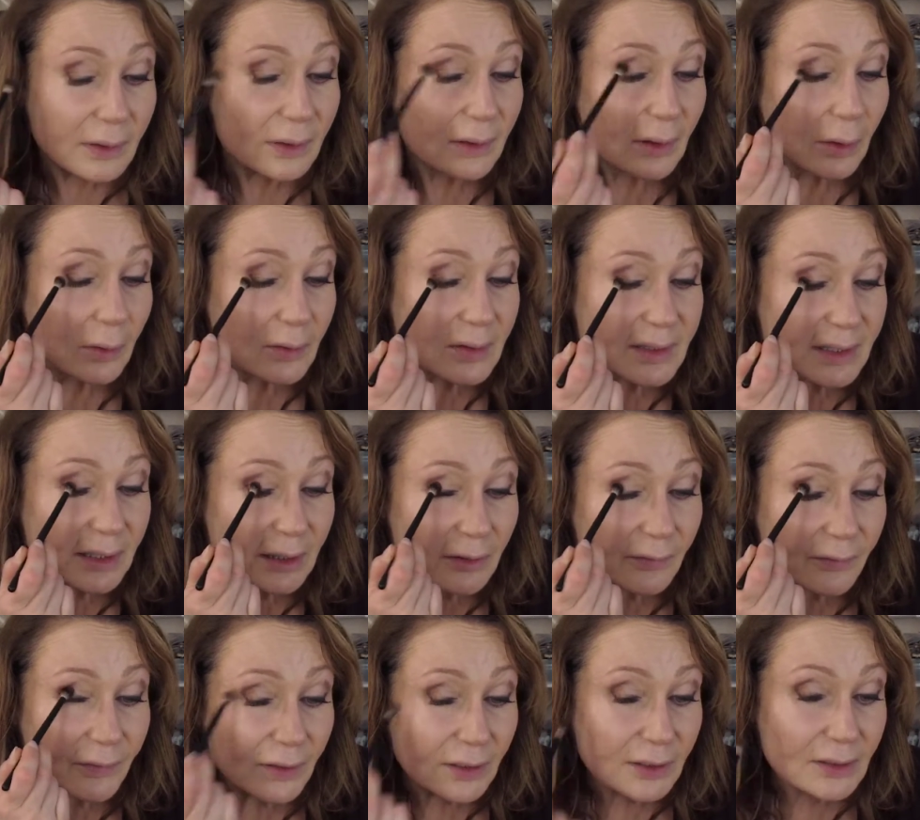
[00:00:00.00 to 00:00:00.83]
Goes here
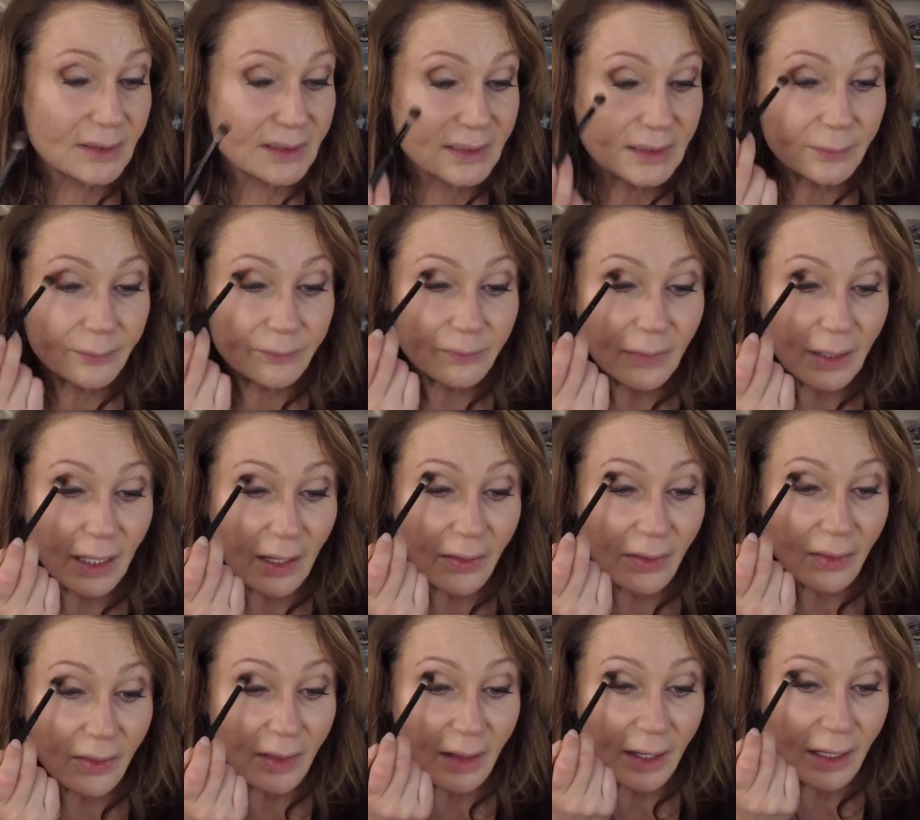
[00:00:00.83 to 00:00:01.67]
first,
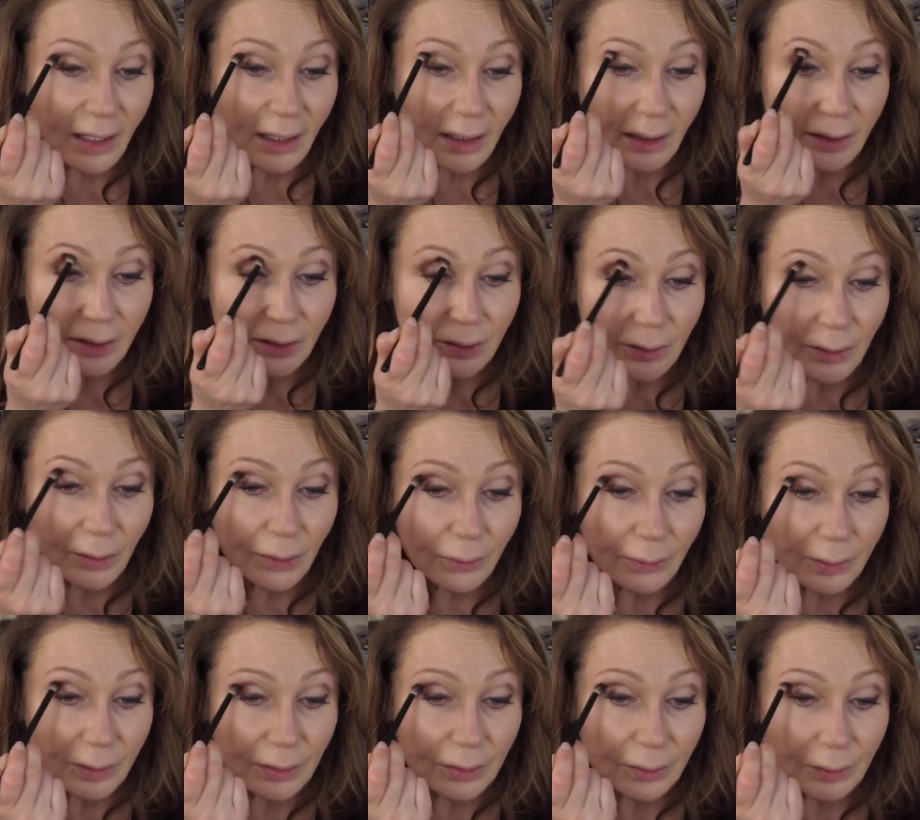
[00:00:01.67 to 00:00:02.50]
and then you go
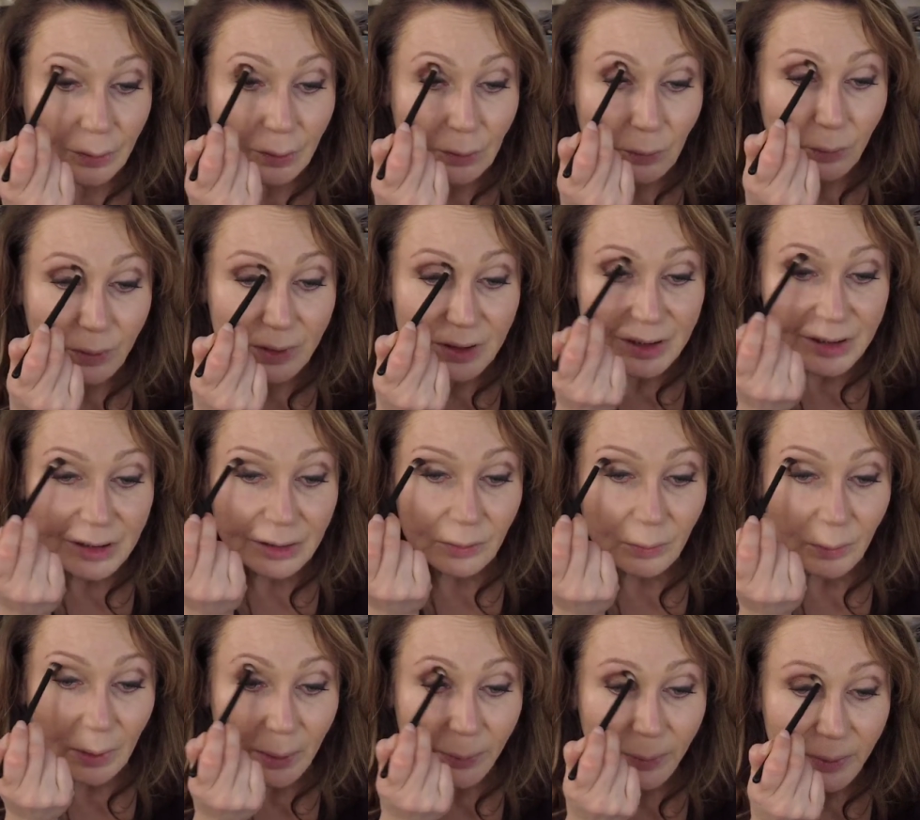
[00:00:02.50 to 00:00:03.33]
and you do your
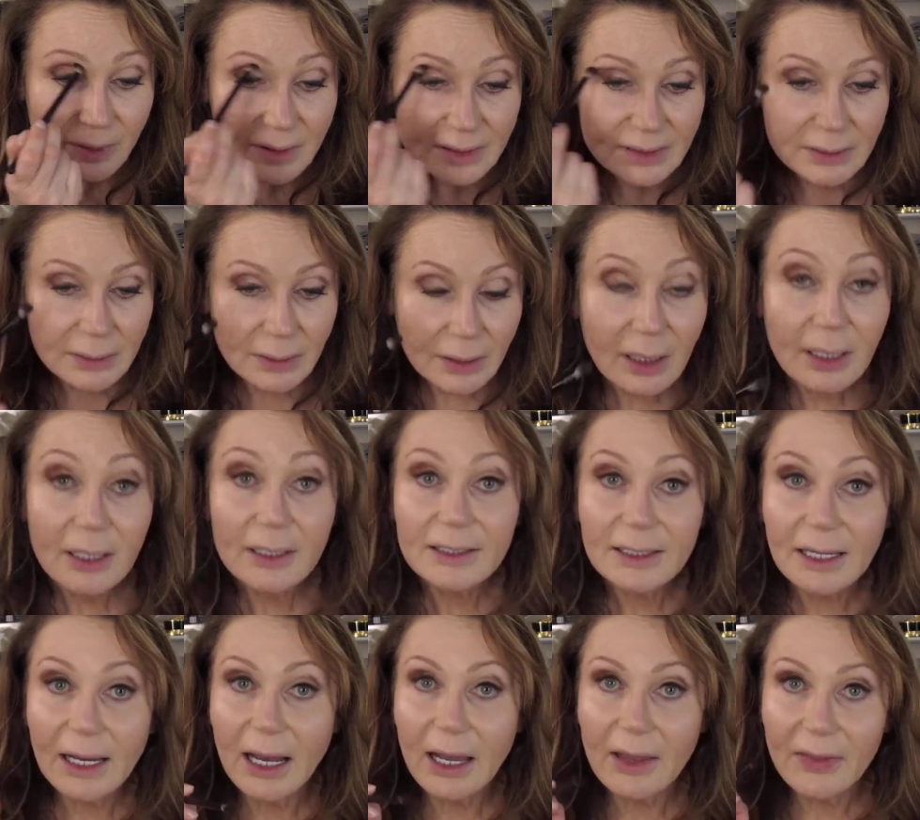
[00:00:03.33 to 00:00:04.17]
windshield wipers.
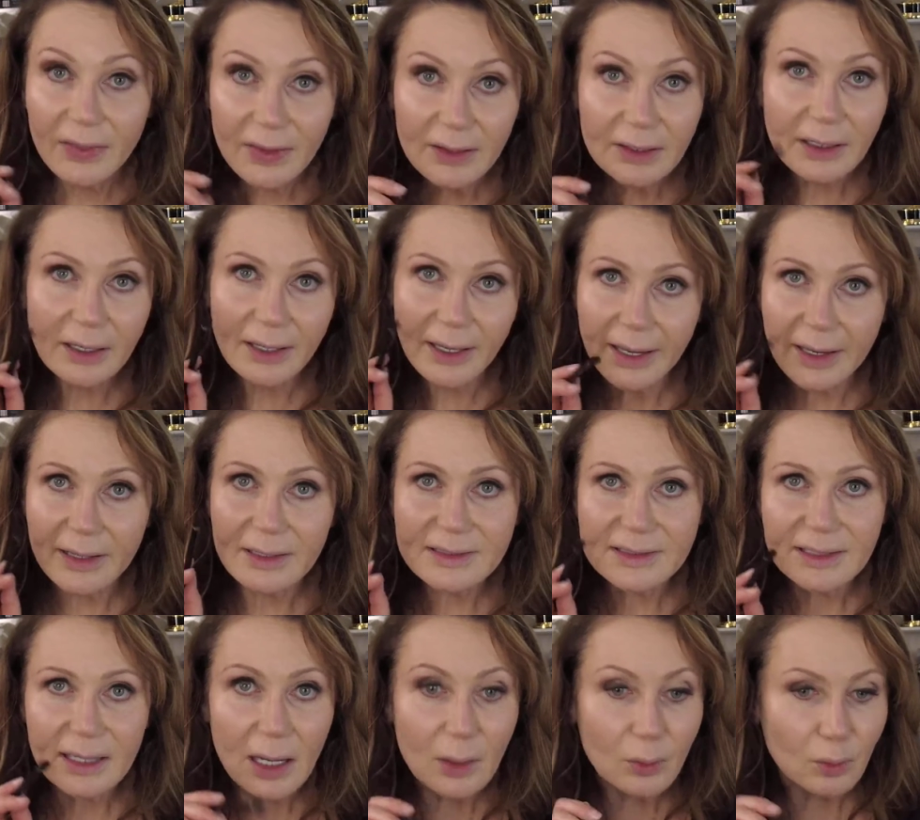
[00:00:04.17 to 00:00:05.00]
Yeah, I think a
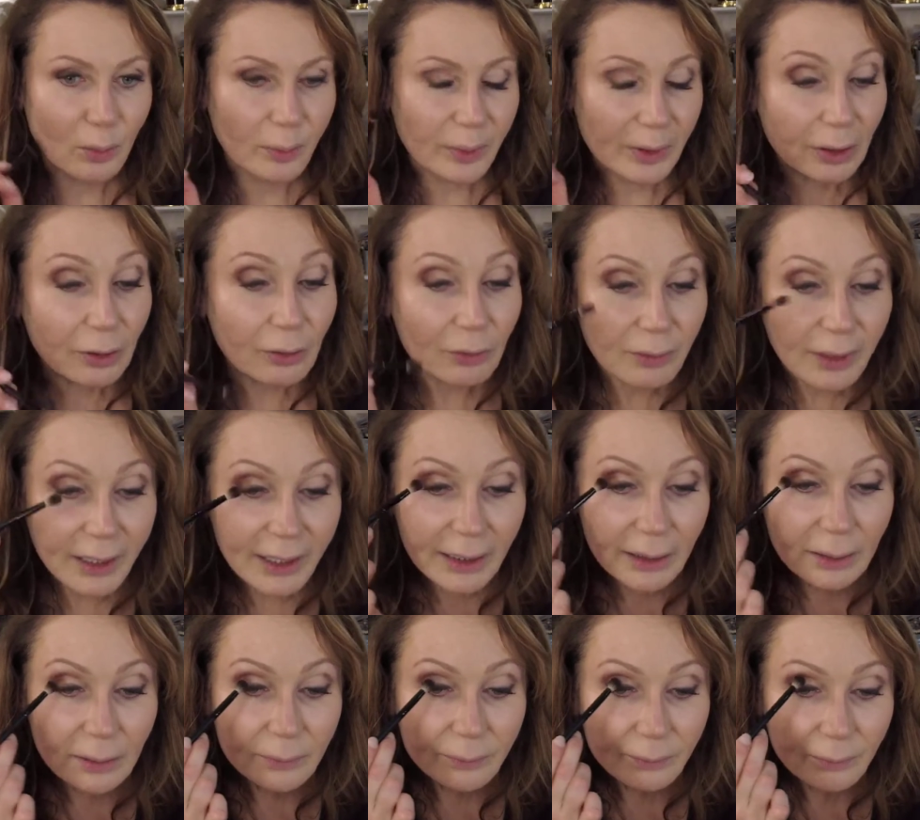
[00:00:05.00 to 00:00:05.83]
hands-on will be
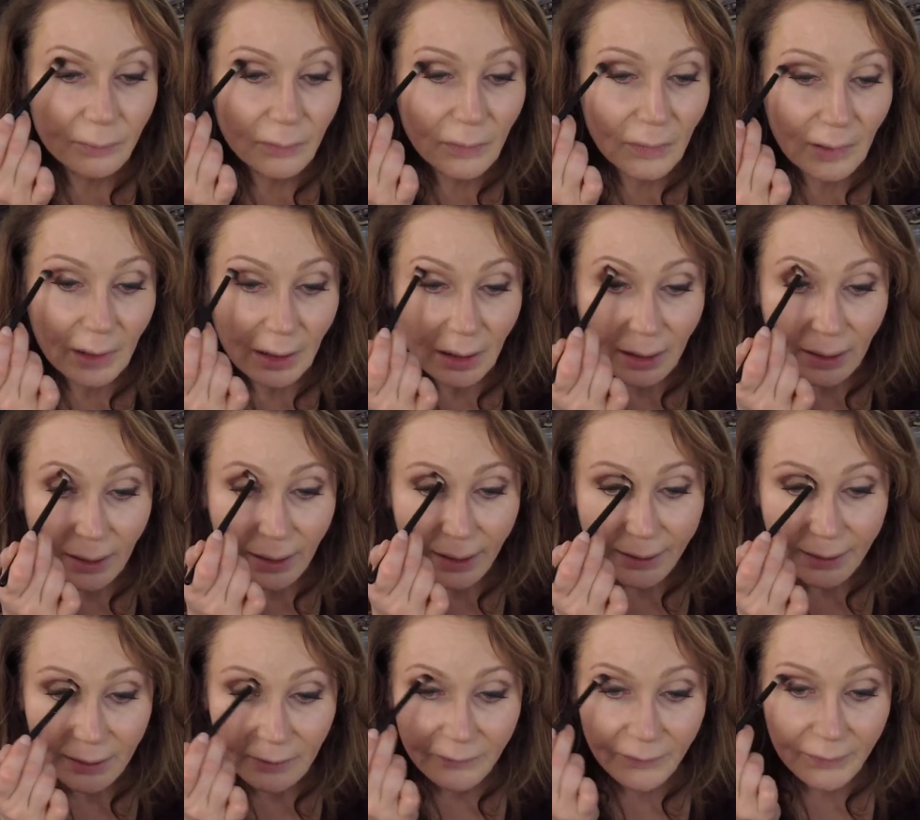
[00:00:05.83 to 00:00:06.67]
great. I
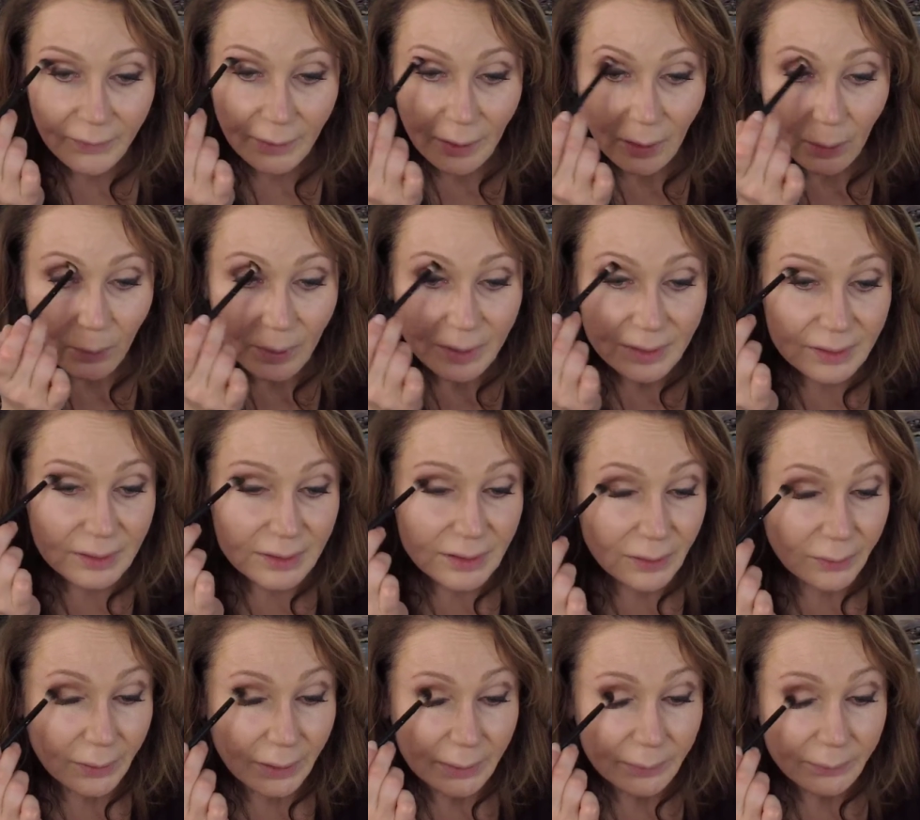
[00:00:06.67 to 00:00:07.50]
got to figure out when to
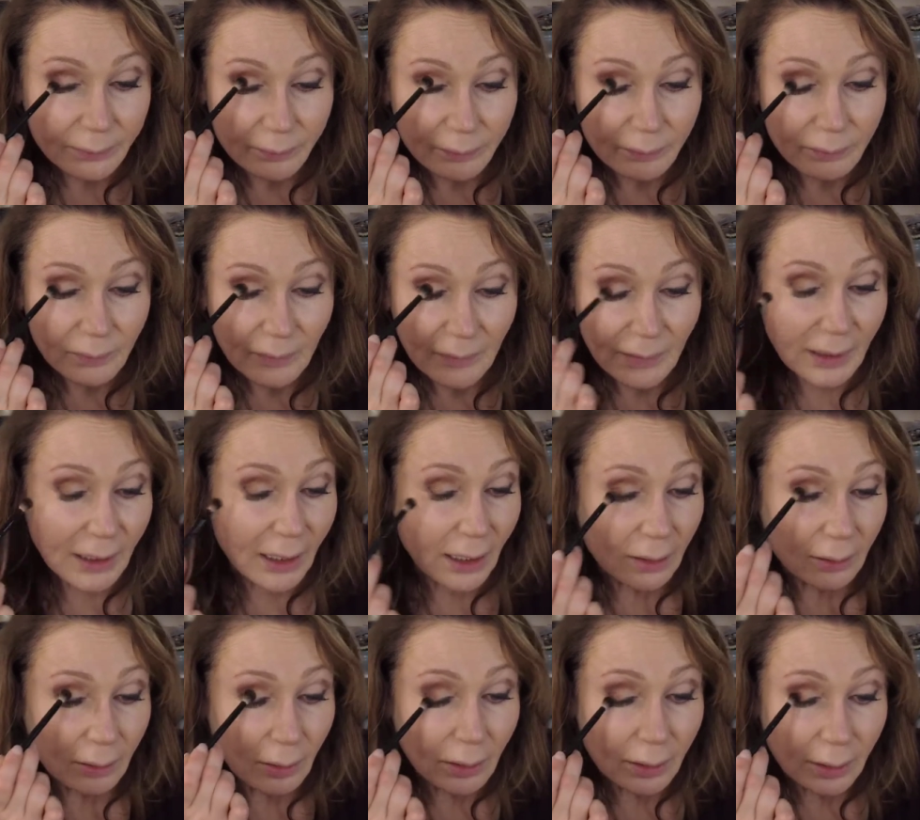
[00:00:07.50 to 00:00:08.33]
do it and
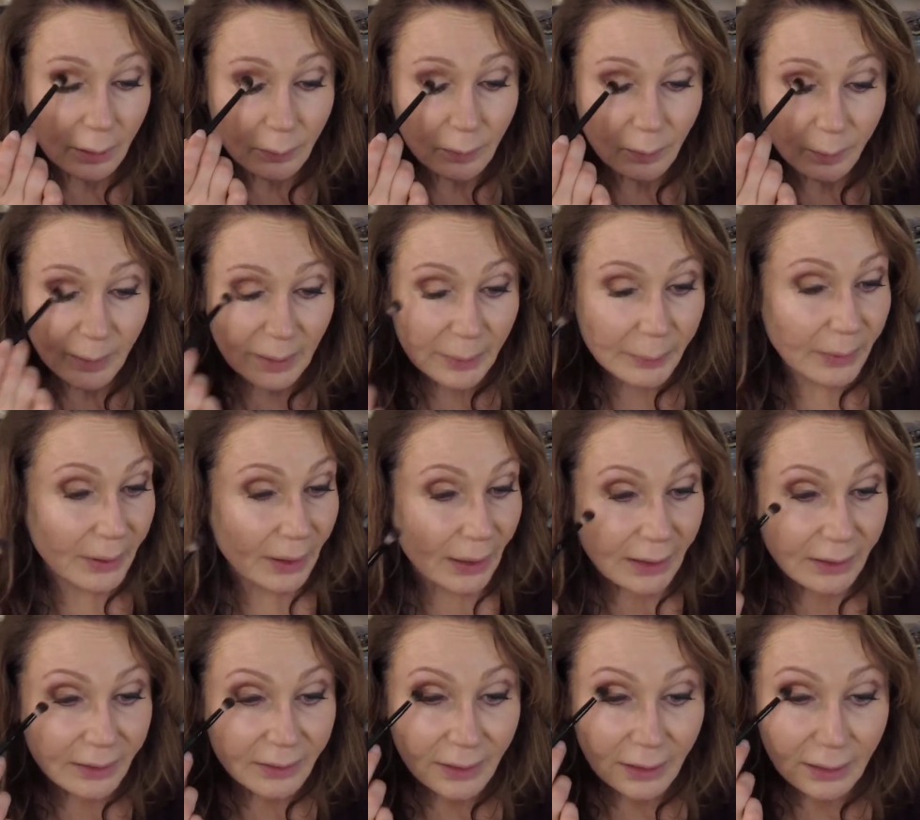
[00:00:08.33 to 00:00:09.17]
how long it will be, but
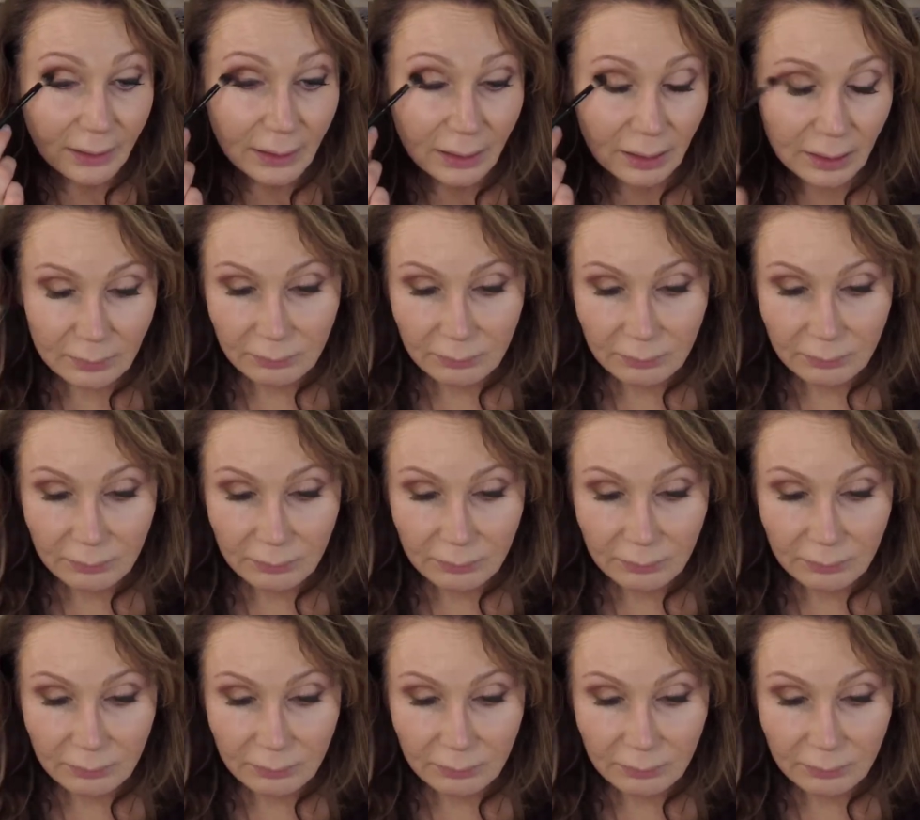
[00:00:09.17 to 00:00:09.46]
I think